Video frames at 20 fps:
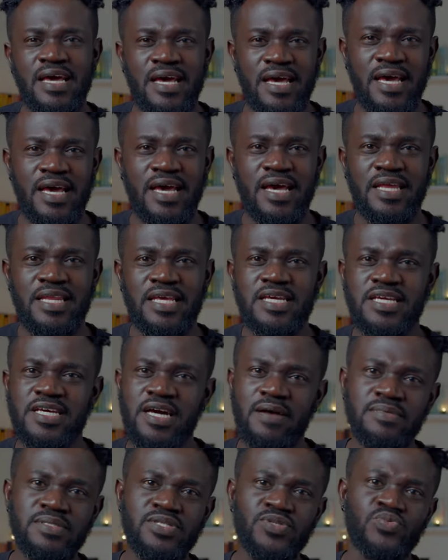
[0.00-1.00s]
And it
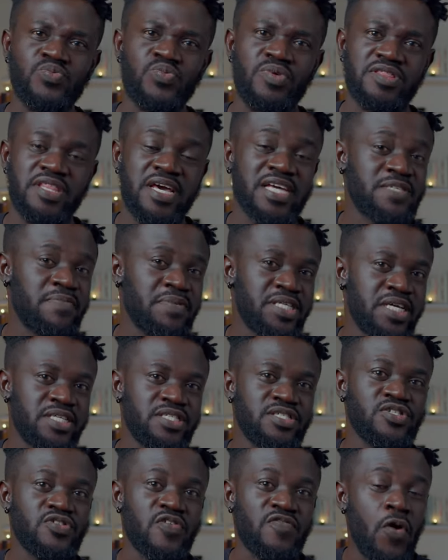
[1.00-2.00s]
comes with
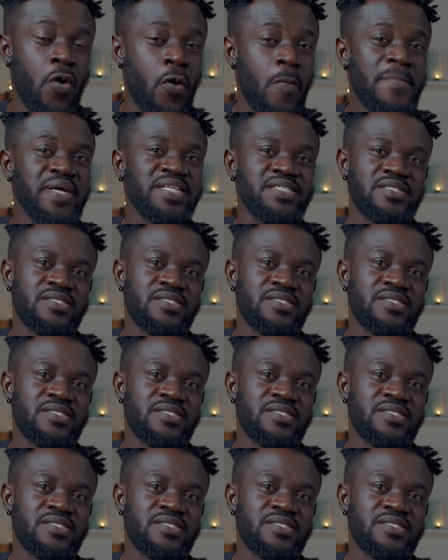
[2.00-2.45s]
expectations of hoping